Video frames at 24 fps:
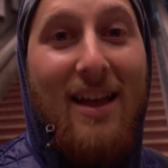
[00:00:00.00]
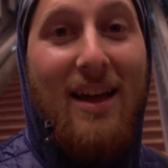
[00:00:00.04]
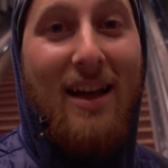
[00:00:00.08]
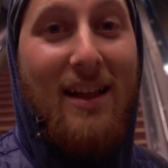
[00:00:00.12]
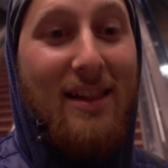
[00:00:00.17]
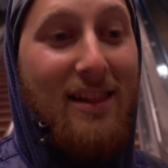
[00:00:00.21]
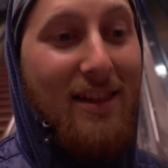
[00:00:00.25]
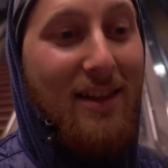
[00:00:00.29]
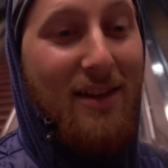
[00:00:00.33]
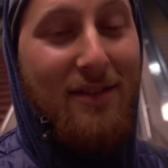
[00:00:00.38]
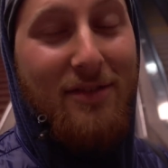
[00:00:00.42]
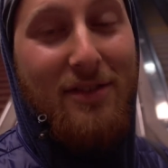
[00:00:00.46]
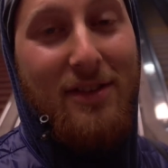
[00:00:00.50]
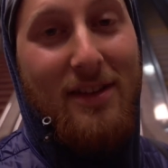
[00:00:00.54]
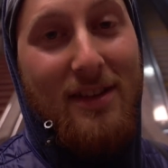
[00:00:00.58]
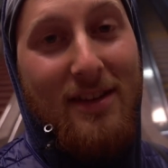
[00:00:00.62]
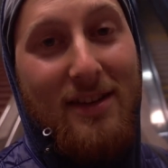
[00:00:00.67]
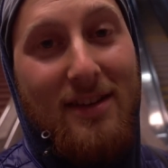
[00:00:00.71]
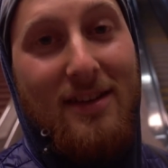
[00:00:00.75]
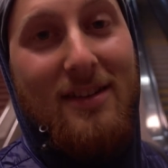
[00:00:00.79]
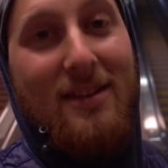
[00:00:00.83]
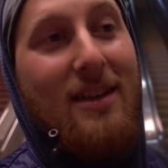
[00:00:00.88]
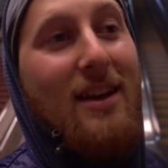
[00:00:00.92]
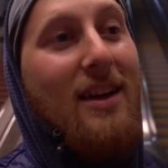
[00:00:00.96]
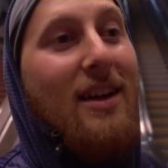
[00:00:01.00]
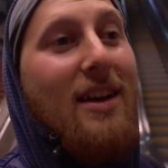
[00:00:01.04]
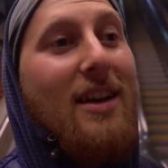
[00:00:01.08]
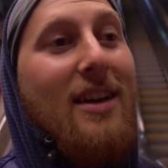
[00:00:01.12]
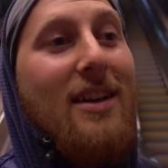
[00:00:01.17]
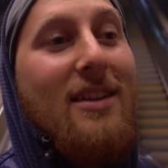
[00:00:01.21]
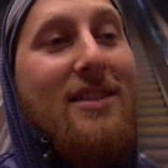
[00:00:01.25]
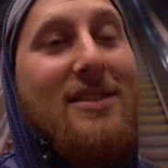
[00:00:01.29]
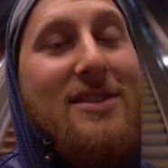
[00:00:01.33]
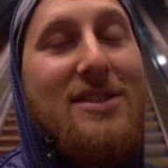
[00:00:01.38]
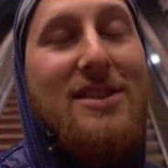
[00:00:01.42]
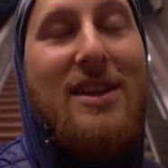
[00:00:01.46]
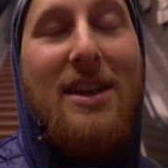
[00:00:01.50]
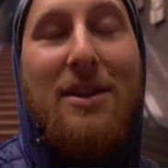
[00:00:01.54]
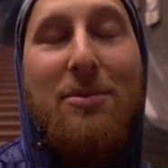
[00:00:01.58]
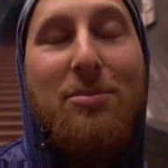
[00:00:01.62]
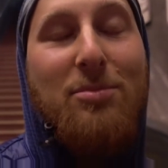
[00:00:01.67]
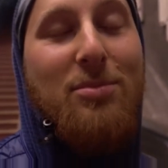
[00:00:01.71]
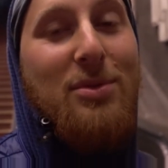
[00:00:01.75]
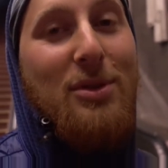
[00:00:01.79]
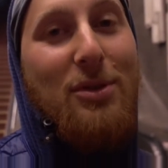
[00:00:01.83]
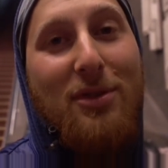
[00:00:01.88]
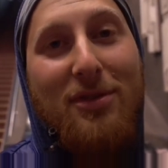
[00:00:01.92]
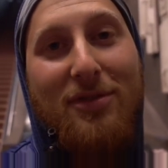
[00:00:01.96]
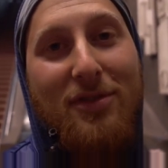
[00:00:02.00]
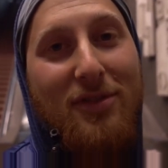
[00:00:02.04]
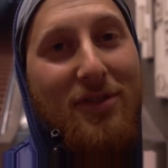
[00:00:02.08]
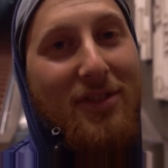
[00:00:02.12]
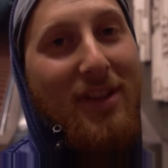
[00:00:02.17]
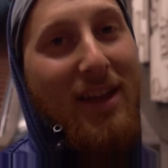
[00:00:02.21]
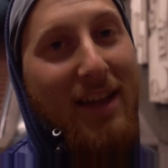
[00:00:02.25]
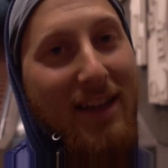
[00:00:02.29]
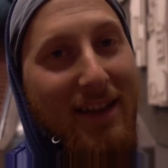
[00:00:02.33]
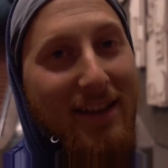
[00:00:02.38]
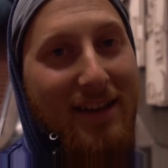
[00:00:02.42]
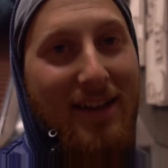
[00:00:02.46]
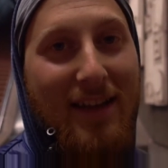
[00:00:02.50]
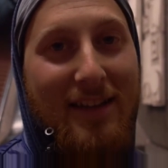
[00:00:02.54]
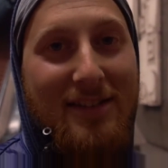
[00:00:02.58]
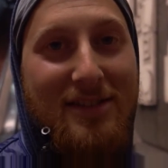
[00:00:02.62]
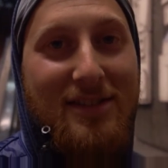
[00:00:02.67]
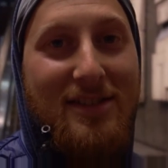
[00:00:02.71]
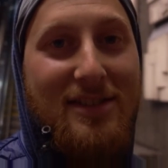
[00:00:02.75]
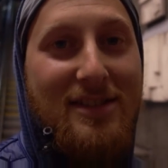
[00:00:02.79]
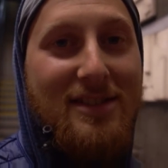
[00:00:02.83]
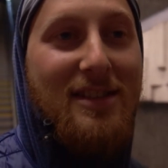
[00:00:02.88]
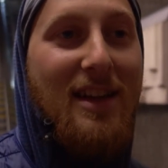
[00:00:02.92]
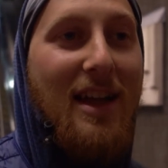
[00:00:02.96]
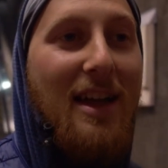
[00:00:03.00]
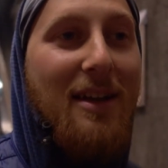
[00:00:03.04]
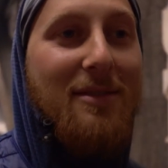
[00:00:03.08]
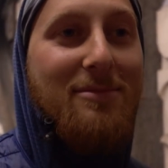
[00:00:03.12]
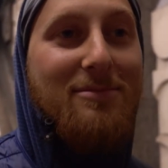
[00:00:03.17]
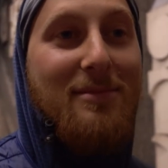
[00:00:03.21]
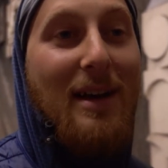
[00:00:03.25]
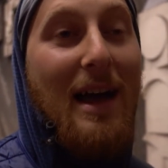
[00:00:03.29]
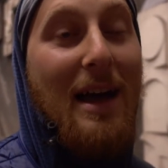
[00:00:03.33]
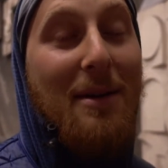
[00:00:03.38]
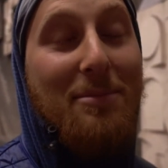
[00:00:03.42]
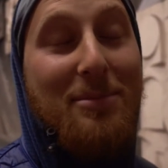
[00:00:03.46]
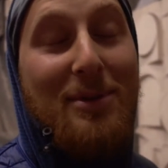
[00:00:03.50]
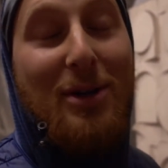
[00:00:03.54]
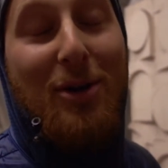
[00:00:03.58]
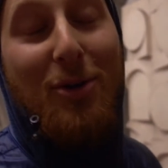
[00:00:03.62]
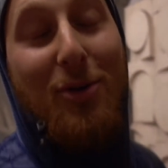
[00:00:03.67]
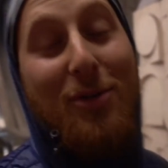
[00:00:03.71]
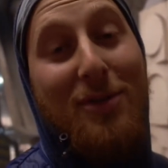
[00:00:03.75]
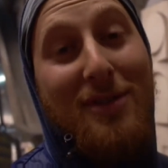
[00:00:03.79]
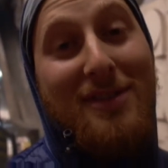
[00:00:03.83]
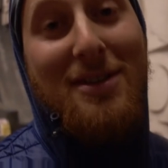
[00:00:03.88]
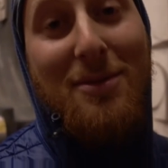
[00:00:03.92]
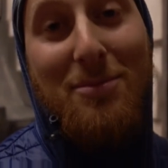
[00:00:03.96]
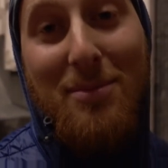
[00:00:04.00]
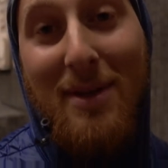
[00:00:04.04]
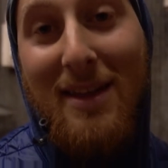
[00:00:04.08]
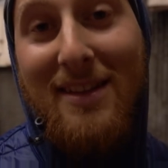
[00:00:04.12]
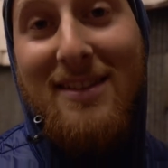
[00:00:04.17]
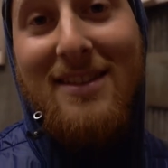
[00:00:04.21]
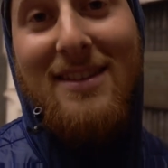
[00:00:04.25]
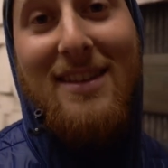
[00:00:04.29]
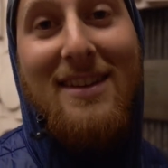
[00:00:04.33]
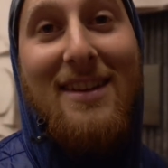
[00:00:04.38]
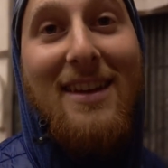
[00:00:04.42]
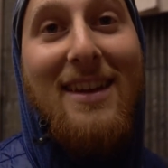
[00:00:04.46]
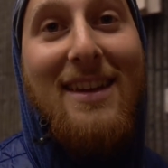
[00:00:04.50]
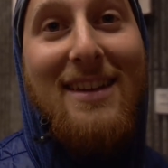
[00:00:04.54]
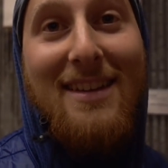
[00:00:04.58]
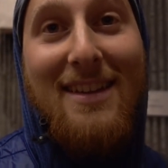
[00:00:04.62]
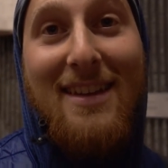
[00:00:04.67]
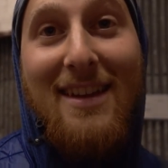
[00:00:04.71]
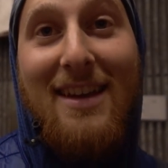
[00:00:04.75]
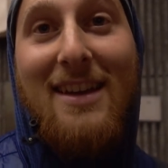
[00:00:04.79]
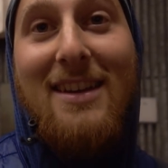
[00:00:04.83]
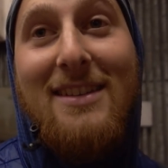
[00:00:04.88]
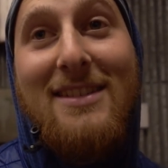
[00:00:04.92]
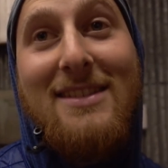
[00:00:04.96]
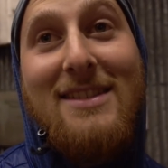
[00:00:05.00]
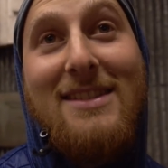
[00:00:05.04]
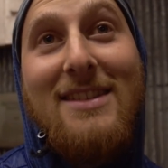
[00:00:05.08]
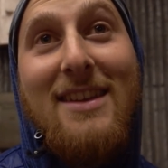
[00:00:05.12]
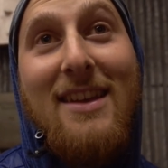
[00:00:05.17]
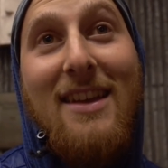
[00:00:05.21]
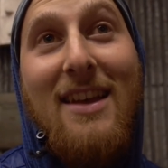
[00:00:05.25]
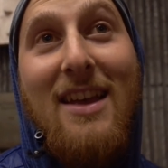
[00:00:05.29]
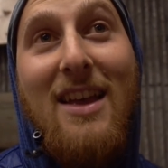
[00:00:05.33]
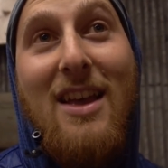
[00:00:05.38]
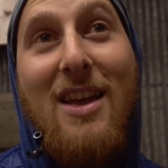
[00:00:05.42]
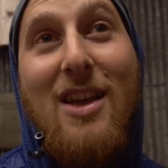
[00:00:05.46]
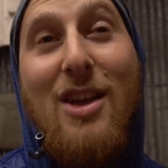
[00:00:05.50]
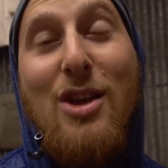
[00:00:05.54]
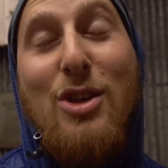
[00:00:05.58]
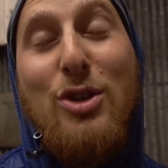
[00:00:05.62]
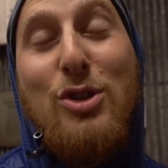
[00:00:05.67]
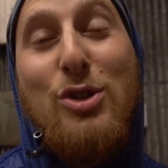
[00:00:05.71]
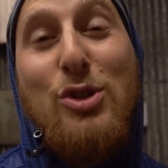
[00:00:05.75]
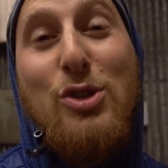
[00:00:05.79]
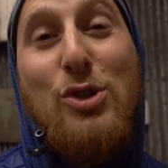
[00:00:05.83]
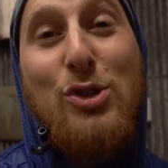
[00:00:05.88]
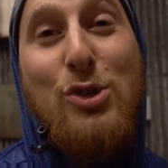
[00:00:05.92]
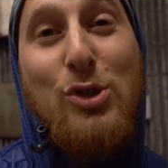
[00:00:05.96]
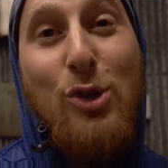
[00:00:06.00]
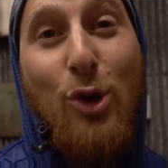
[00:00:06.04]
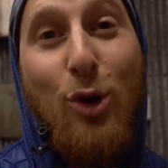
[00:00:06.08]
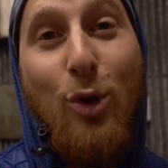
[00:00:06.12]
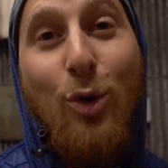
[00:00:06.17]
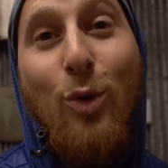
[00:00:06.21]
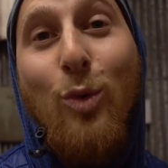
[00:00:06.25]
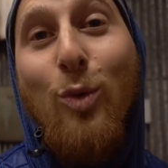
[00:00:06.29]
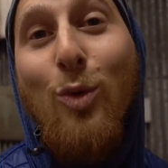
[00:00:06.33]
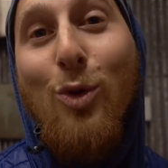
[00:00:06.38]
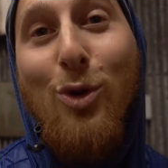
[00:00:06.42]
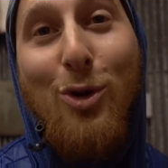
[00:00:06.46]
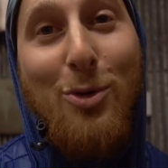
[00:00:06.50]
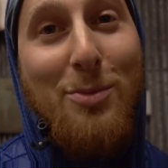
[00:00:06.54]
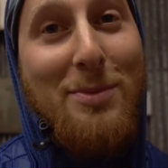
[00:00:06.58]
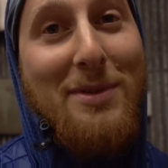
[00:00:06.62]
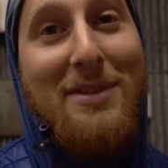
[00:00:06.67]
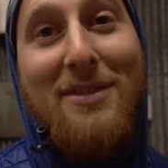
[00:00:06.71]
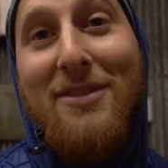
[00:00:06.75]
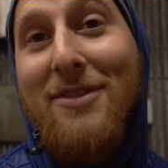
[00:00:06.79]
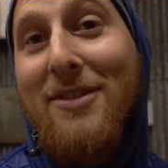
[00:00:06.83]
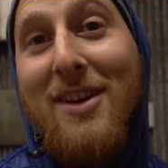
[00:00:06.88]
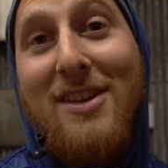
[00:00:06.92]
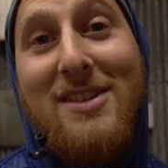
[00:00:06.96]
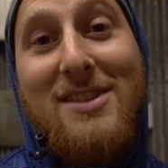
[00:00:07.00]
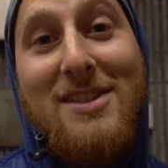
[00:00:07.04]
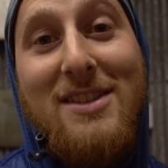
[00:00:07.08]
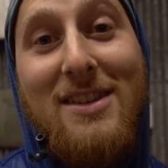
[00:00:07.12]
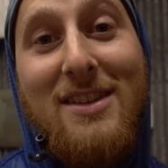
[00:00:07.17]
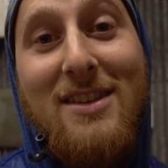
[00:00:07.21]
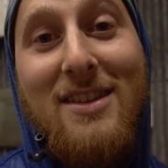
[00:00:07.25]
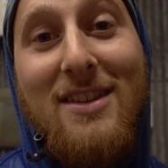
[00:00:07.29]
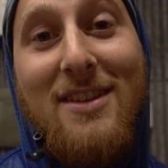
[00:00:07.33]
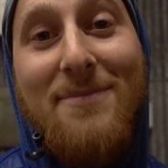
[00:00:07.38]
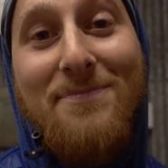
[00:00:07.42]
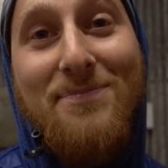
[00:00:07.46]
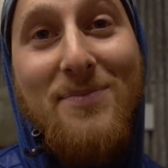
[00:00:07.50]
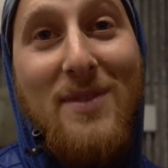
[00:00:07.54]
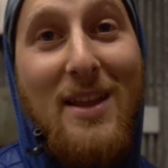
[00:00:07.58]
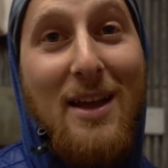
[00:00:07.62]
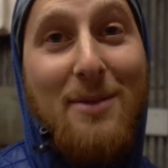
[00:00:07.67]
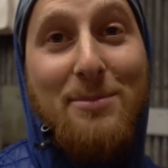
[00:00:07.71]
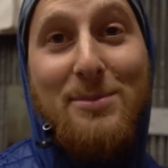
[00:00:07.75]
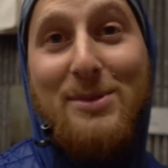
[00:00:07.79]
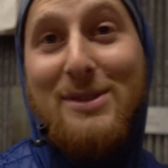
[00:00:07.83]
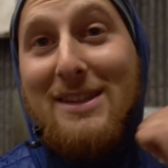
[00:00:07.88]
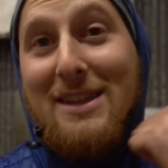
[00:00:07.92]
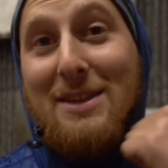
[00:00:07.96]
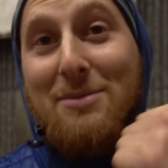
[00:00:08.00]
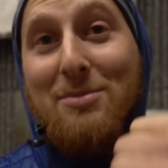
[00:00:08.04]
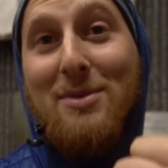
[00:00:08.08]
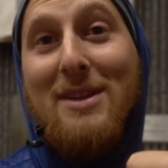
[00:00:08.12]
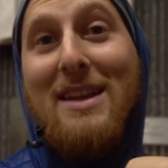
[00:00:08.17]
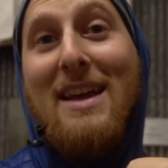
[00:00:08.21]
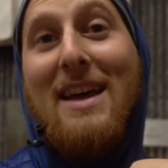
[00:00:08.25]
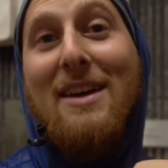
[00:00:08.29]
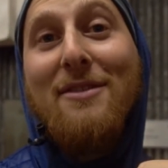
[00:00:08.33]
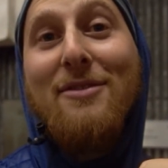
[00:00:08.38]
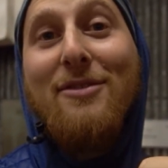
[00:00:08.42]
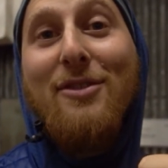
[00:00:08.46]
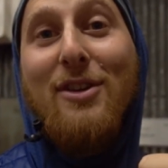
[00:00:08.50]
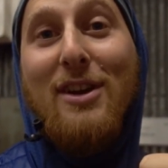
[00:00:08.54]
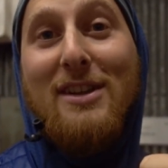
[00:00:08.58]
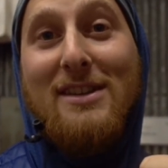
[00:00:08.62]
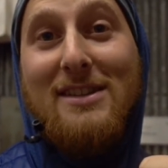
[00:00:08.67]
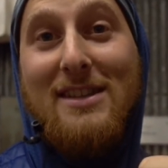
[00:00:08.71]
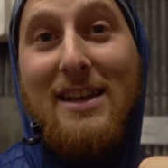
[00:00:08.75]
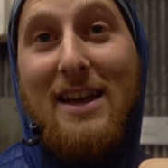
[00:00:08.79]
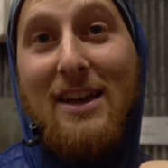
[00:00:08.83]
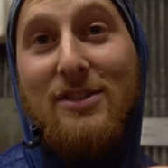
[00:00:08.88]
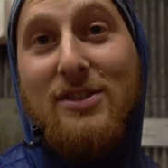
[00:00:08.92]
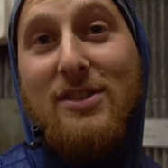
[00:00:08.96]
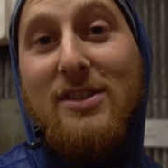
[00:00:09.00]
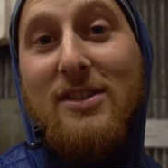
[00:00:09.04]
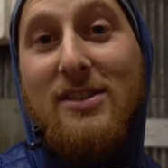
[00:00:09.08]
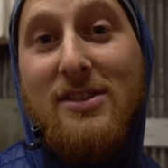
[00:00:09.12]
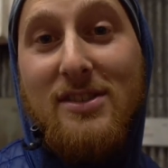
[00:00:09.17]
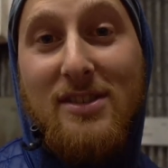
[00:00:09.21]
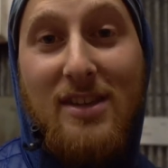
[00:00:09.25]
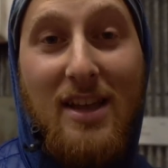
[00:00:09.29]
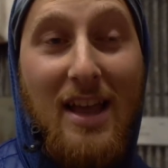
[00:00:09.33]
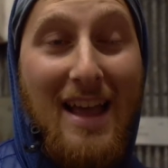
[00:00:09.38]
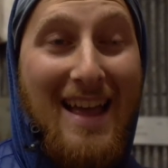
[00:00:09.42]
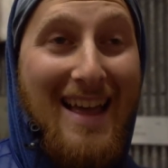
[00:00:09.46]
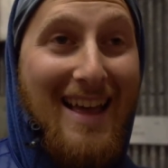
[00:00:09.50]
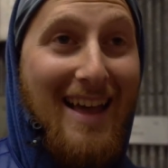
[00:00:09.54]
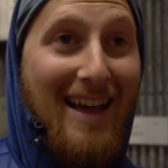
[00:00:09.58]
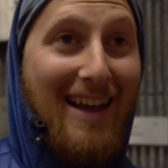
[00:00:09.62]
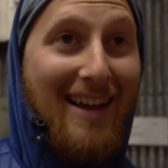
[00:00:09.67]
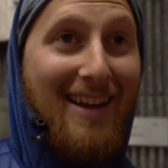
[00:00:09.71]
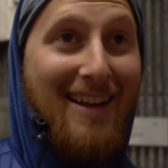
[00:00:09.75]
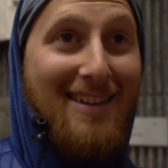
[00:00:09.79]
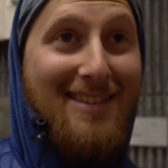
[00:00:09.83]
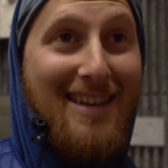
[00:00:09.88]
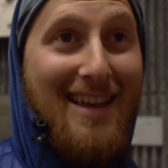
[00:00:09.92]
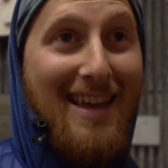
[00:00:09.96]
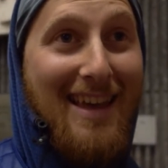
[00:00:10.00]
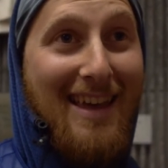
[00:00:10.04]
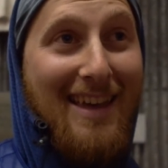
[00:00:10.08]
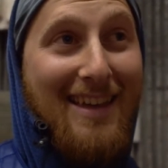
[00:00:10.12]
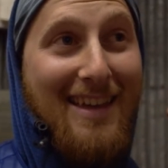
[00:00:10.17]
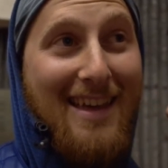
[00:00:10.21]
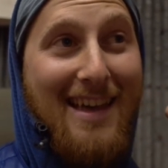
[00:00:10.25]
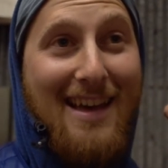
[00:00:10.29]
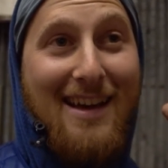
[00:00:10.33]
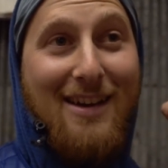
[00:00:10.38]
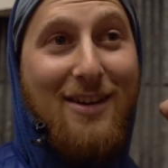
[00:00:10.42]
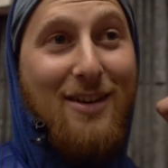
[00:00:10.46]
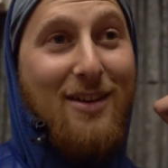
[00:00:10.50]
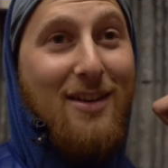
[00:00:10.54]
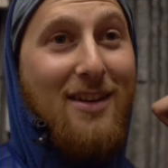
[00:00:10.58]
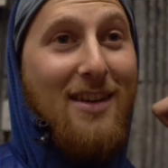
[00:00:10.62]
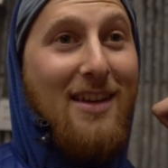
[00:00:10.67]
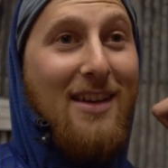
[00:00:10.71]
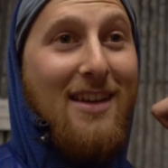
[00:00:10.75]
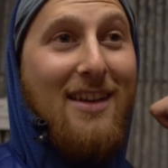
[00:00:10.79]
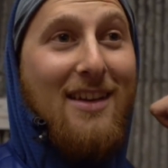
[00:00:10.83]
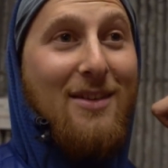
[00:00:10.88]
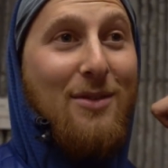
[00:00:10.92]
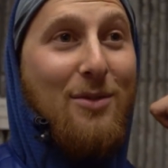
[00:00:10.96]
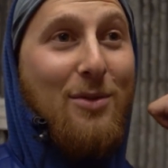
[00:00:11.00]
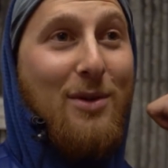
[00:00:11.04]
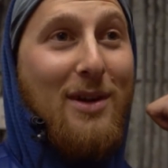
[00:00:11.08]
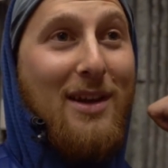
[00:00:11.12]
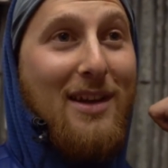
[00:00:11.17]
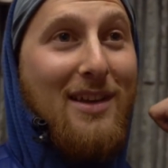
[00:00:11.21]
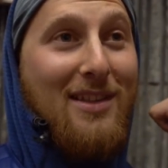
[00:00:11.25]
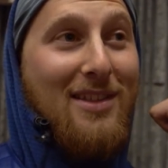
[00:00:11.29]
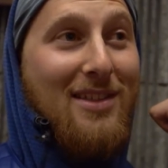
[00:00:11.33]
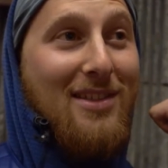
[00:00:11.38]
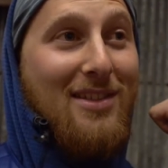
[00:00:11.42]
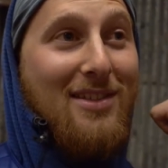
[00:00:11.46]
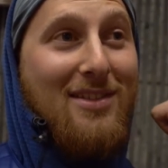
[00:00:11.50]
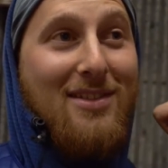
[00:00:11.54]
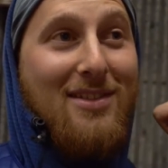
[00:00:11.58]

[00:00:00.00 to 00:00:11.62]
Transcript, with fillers: I love it. Uh, just had a beautiful night. I just I'm I'm going to bed tonight, guys. So warm and fuzzy. I'm sleeping at friends' houses. I got to hang out with